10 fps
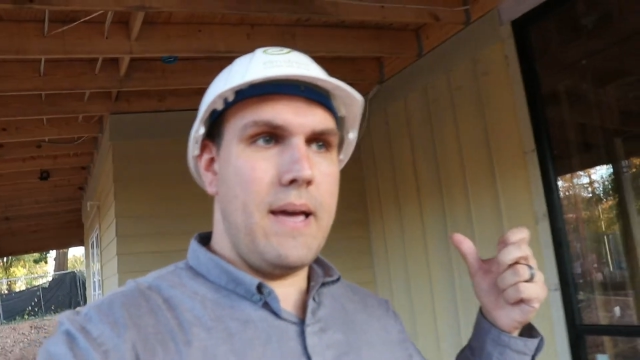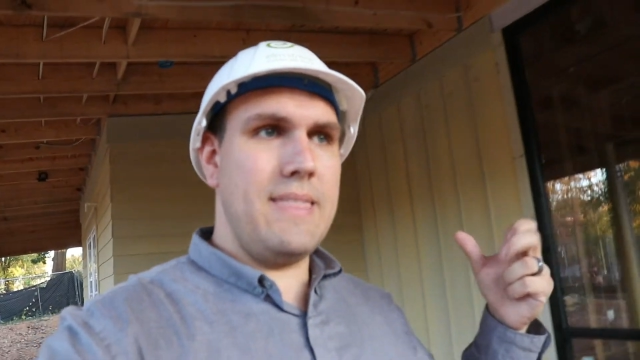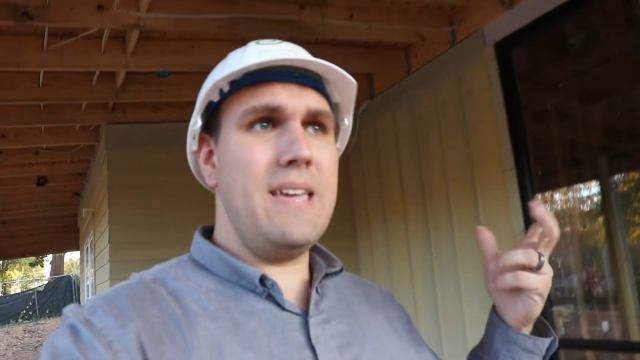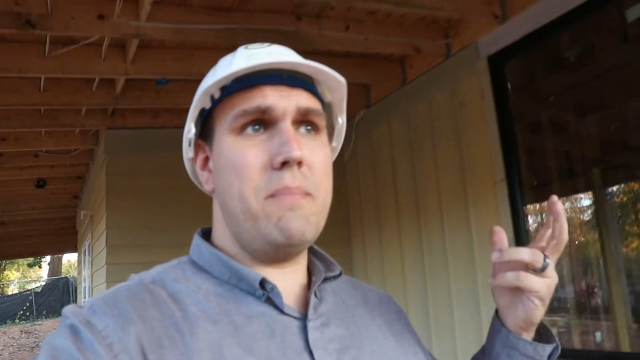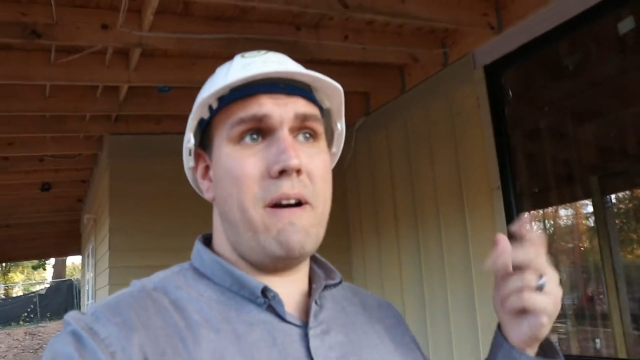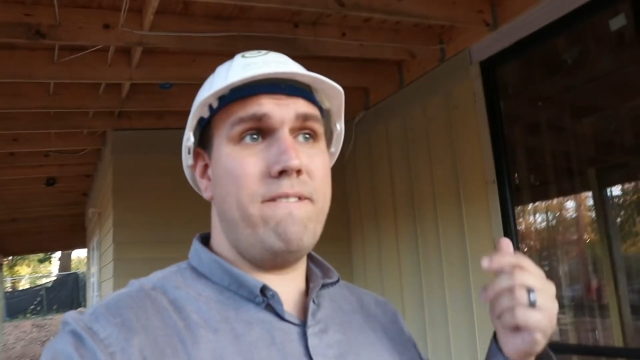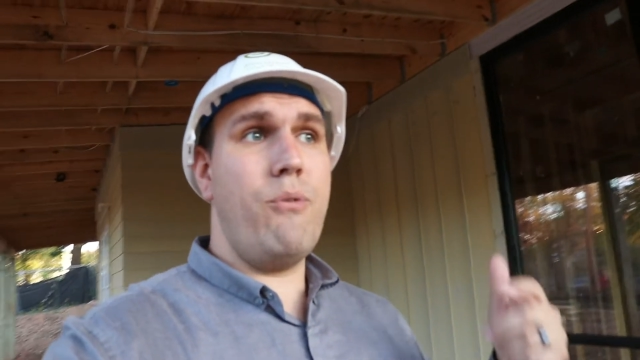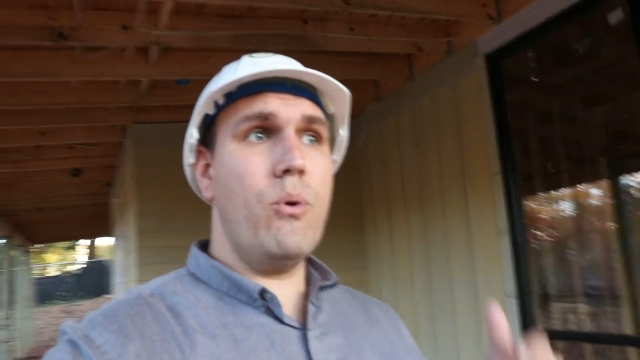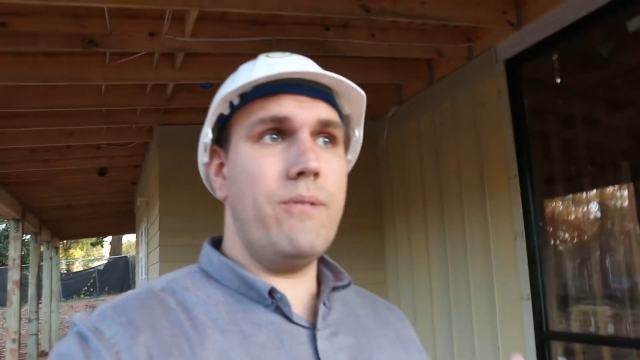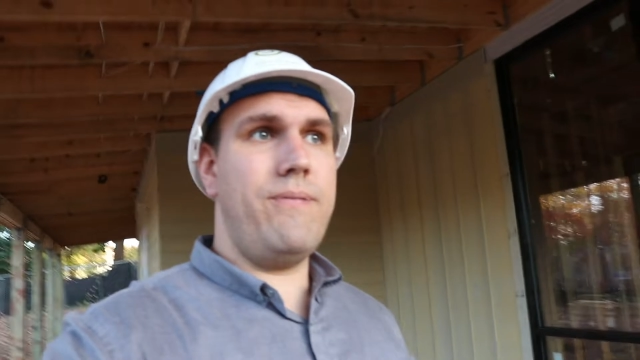I think, about
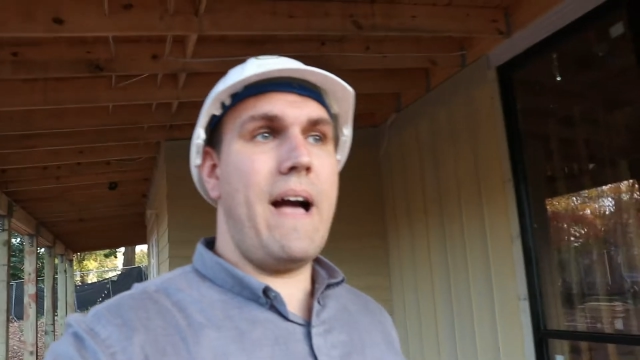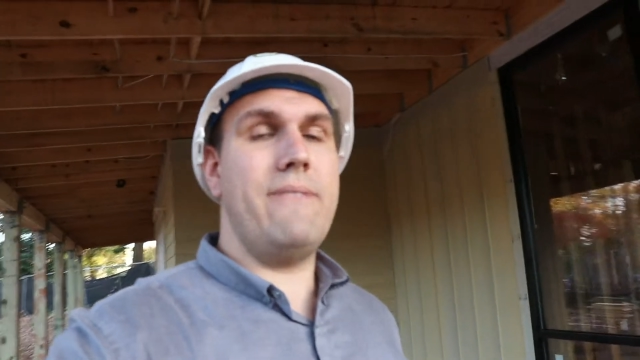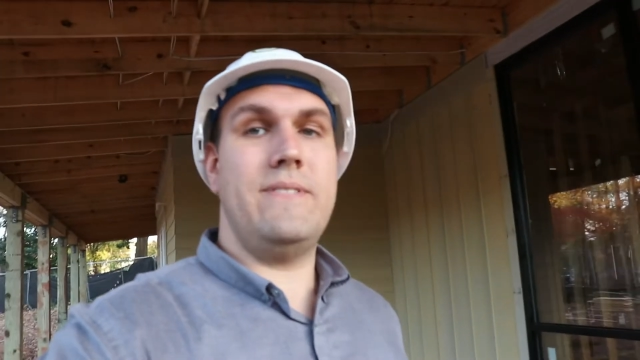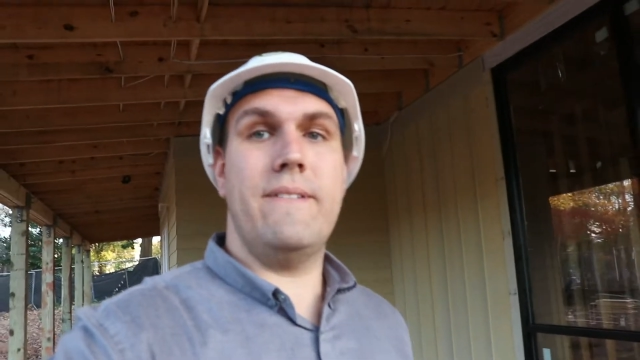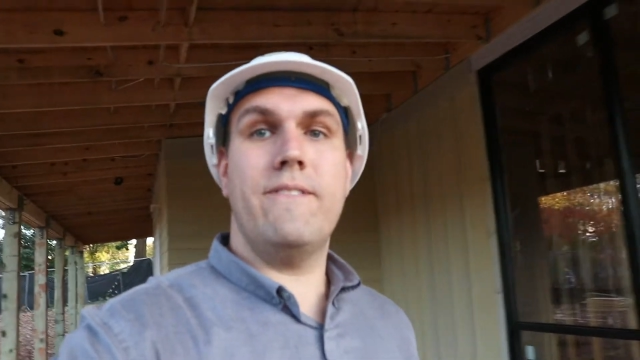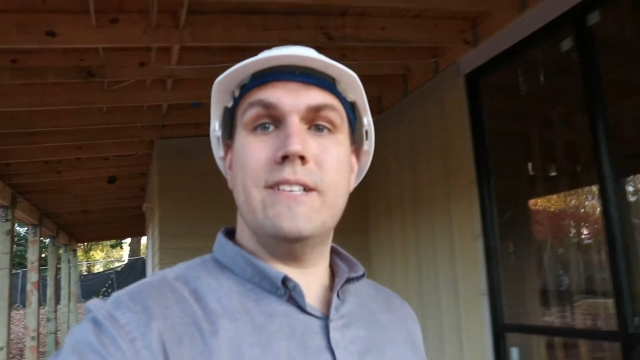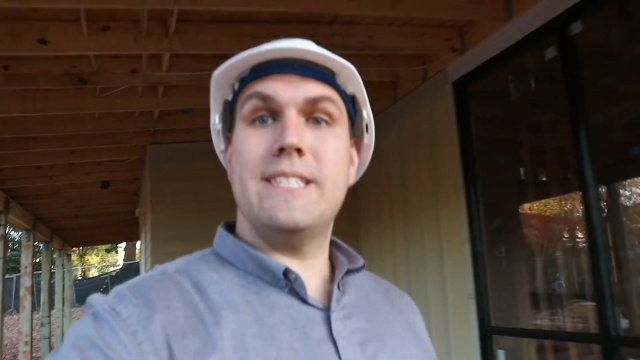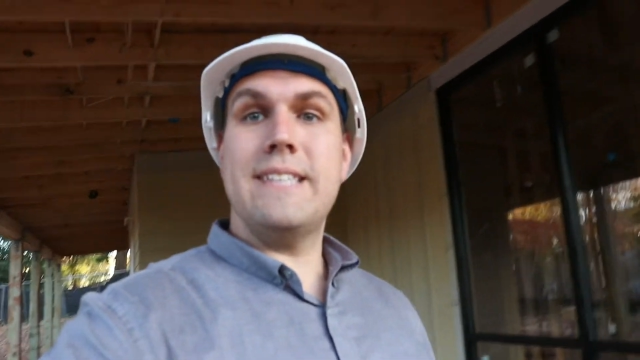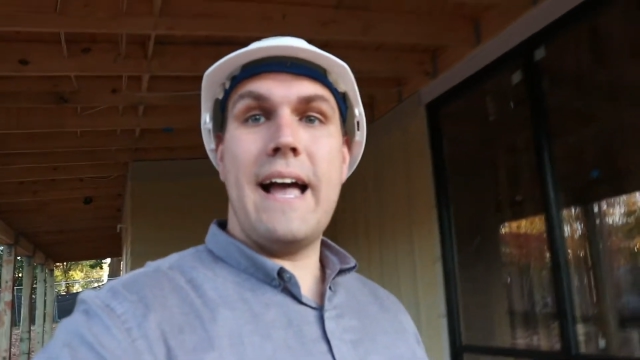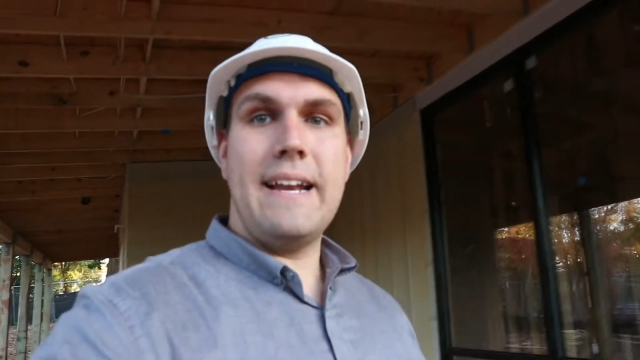4 or 5 different
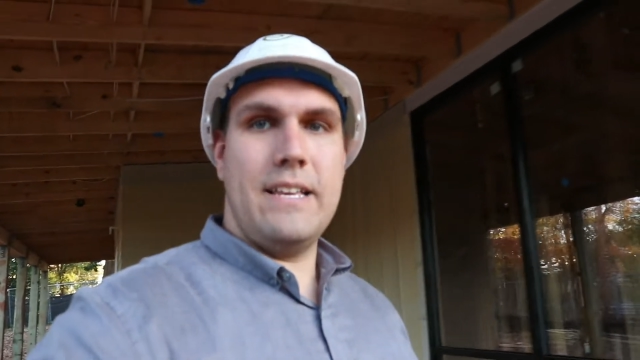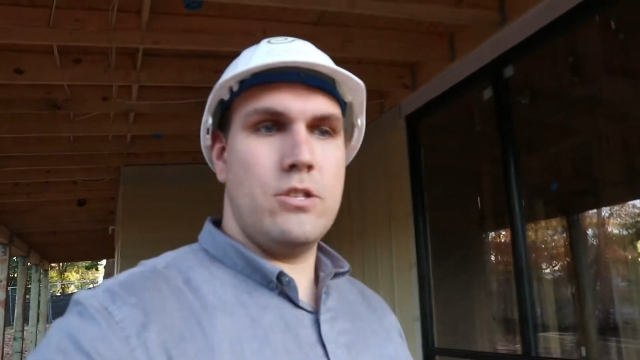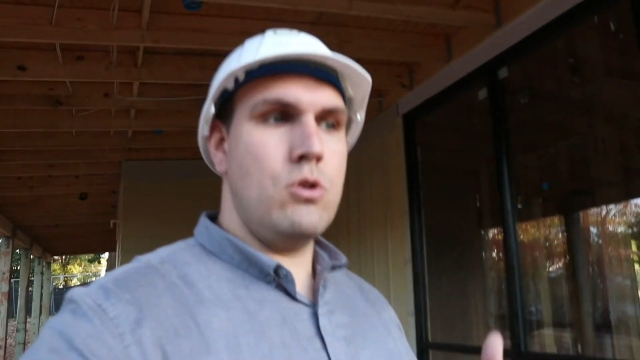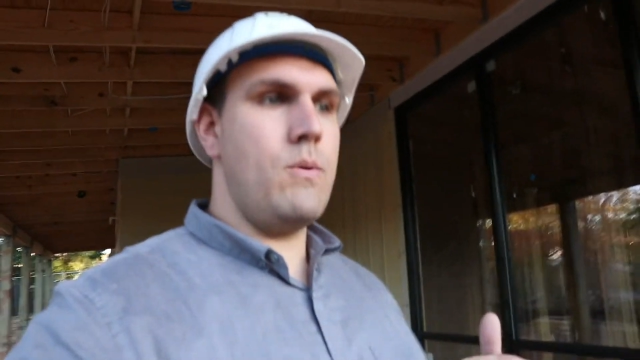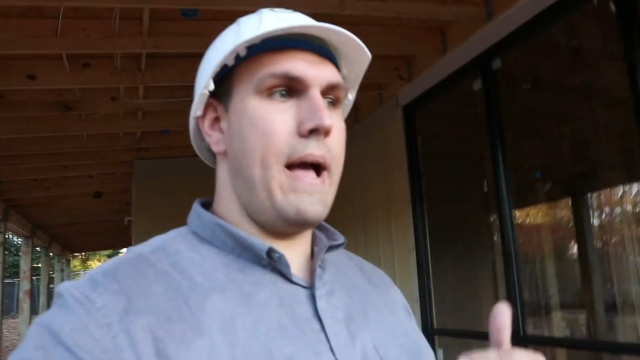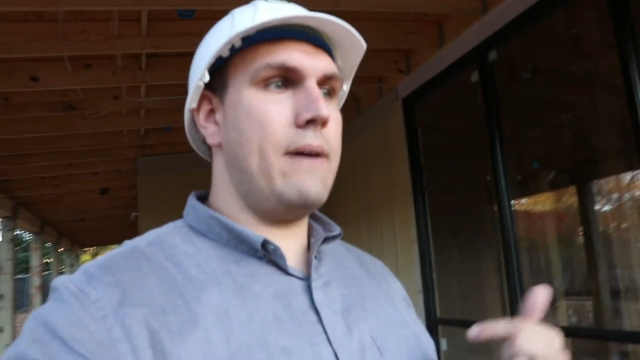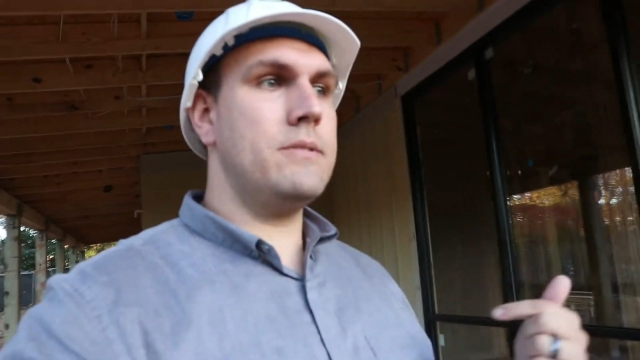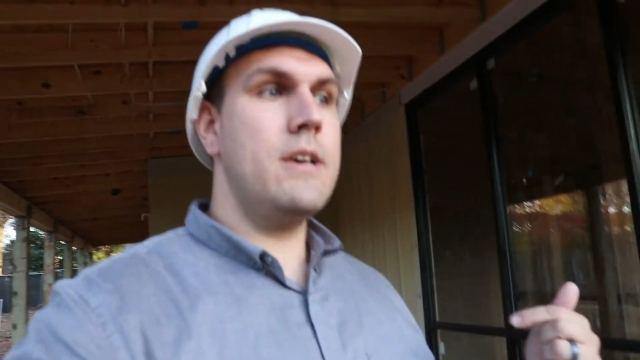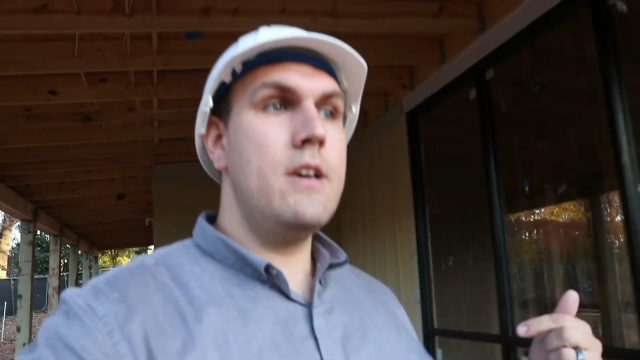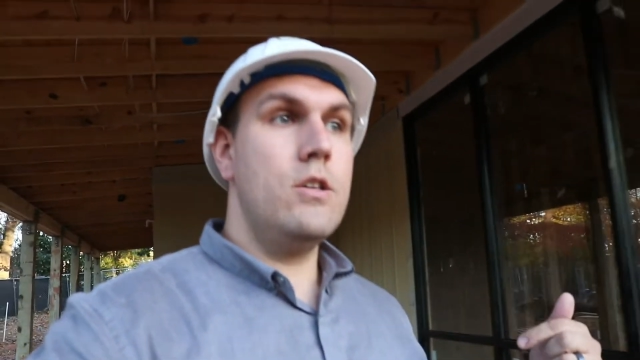sidings
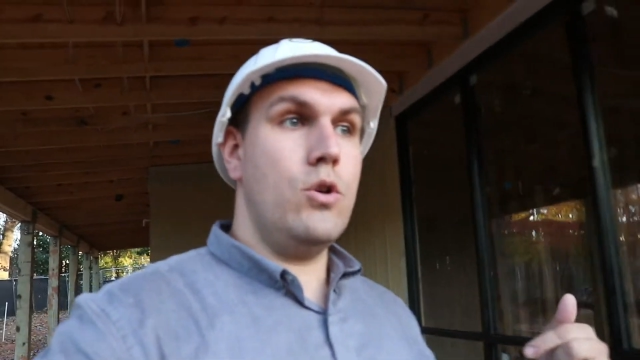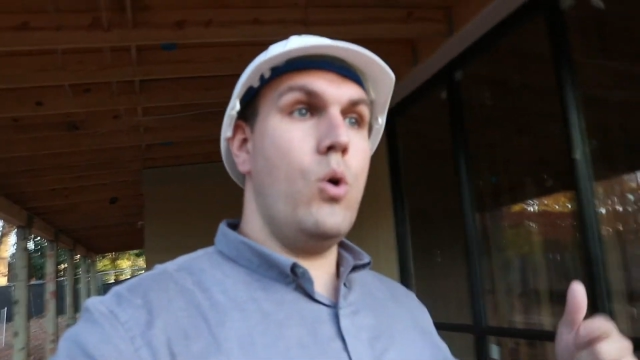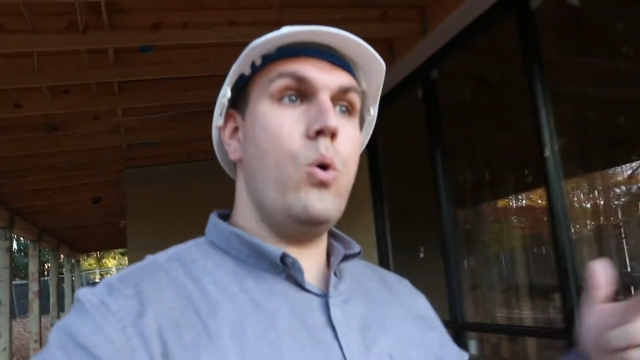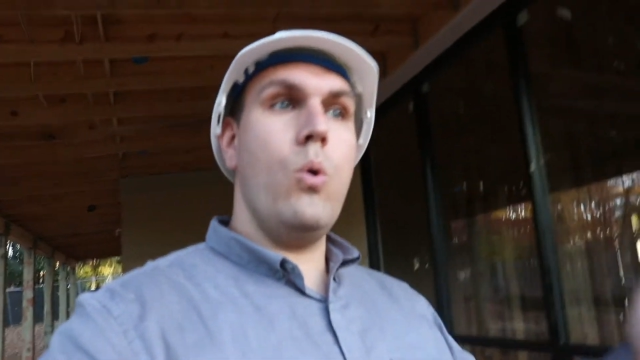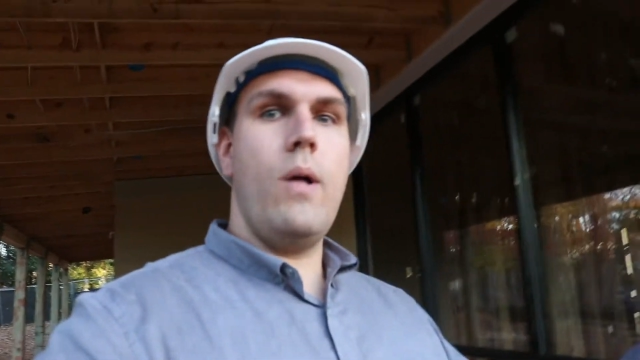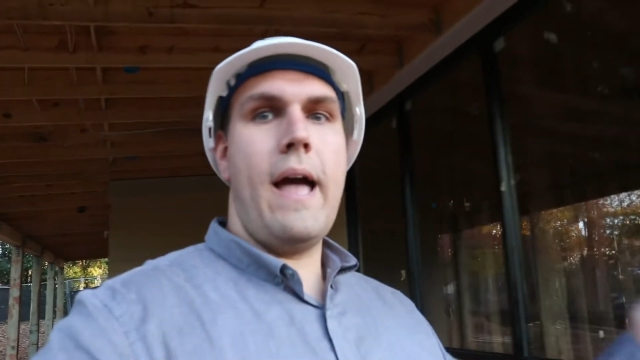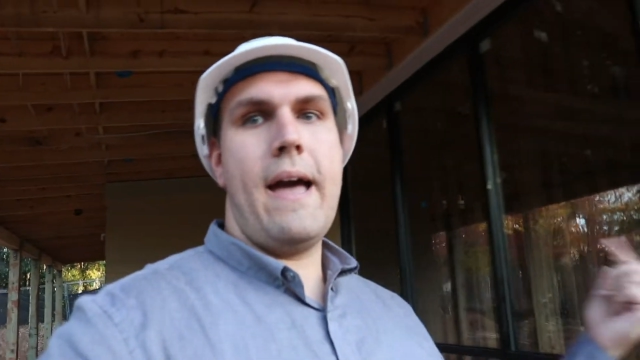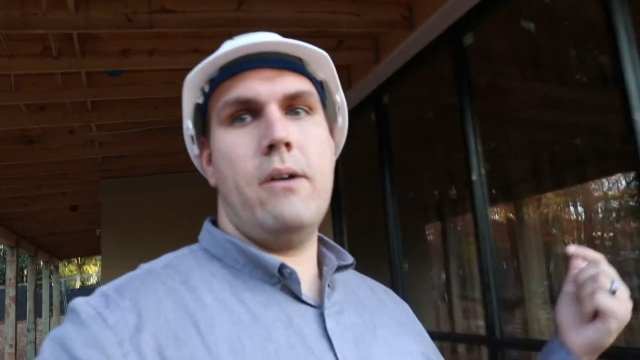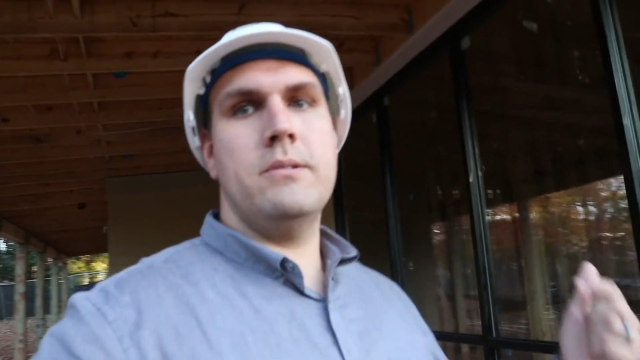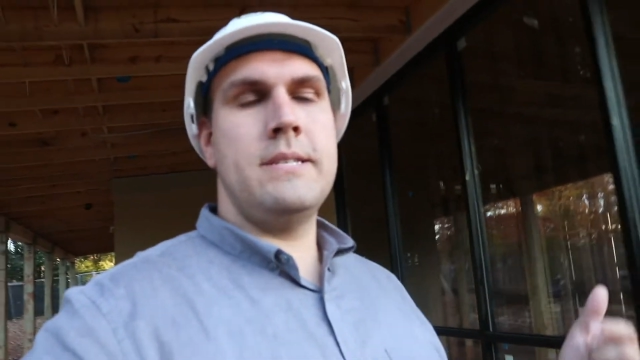throughout the whole
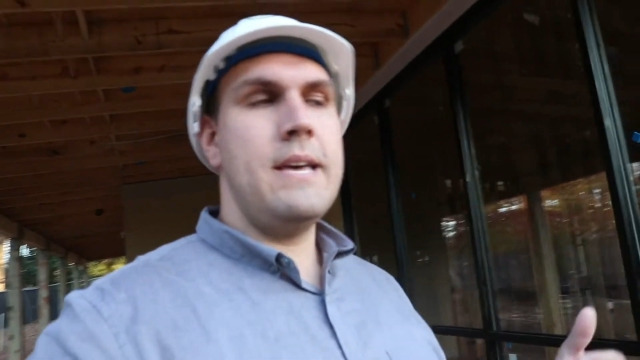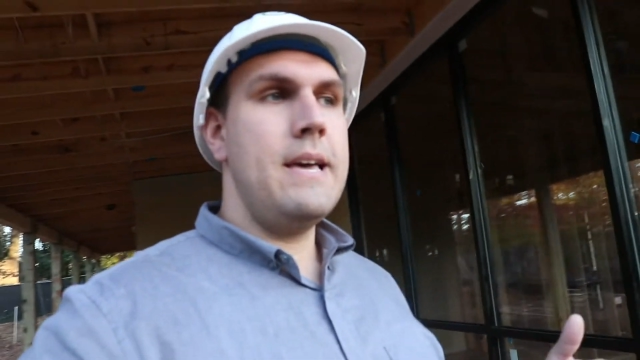house.